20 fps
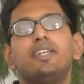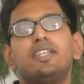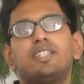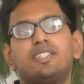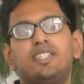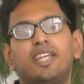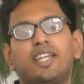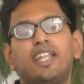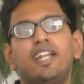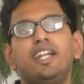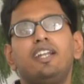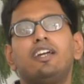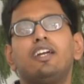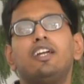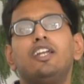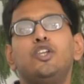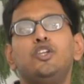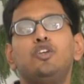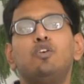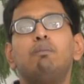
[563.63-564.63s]
Second,
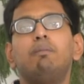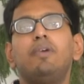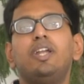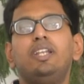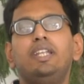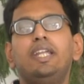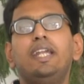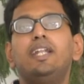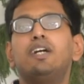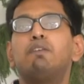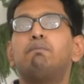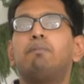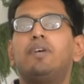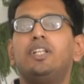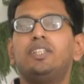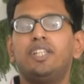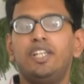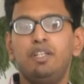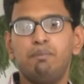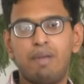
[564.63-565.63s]
you may need a
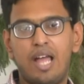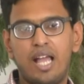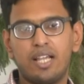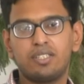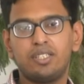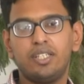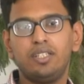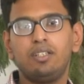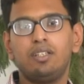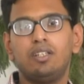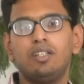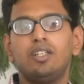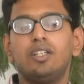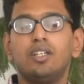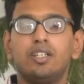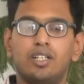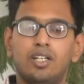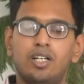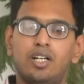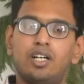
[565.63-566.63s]
monthly magazine.
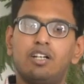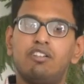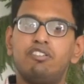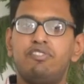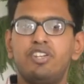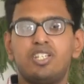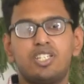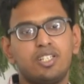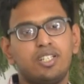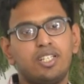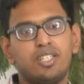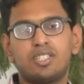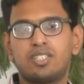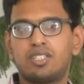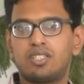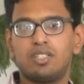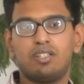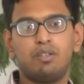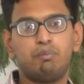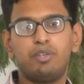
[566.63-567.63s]
Vision
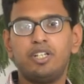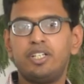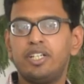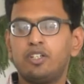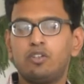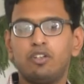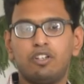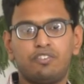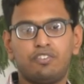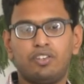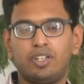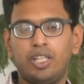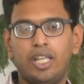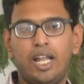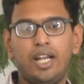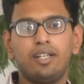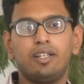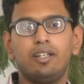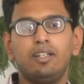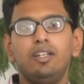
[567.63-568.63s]
is pretty good for
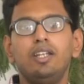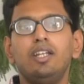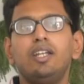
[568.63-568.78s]
that.